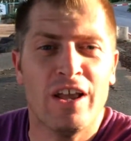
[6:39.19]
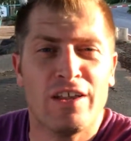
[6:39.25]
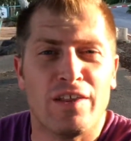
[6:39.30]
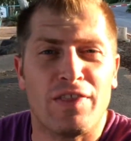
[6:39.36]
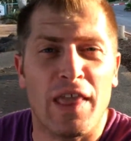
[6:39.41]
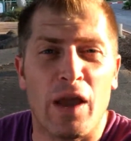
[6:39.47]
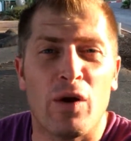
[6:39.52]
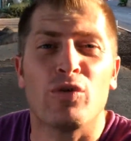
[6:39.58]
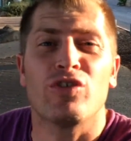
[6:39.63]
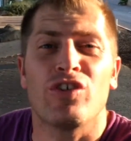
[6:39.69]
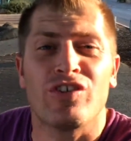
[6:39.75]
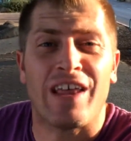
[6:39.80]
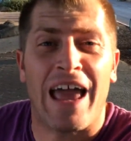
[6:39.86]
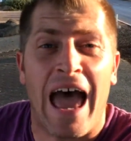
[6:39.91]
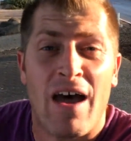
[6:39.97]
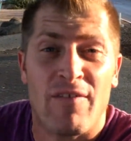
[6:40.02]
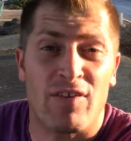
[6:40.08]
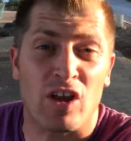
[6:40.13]
that they were just
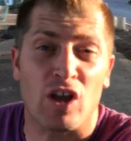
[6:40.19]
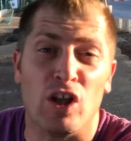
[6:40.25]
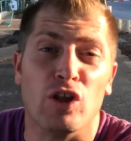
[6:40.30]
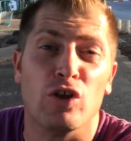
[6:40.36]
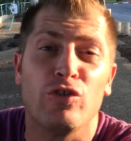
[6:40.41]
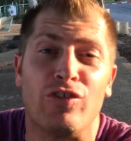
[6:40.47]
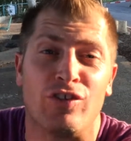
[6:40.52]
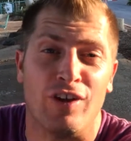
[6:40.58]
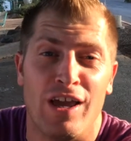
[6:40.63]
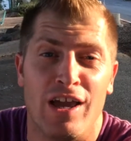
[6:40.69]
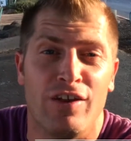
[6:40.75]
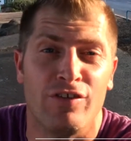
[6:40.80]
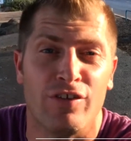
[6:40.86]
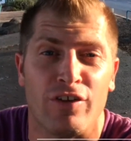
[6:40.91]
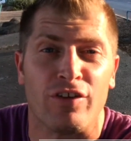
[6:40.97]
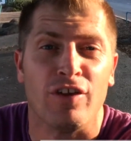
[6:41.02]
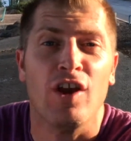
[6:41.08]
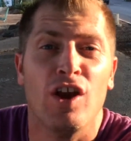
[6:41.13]
having
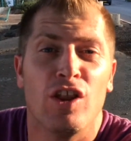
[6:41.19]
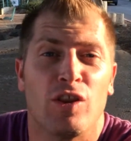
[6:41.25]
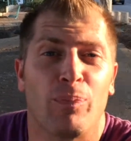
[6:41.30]
hallucinations.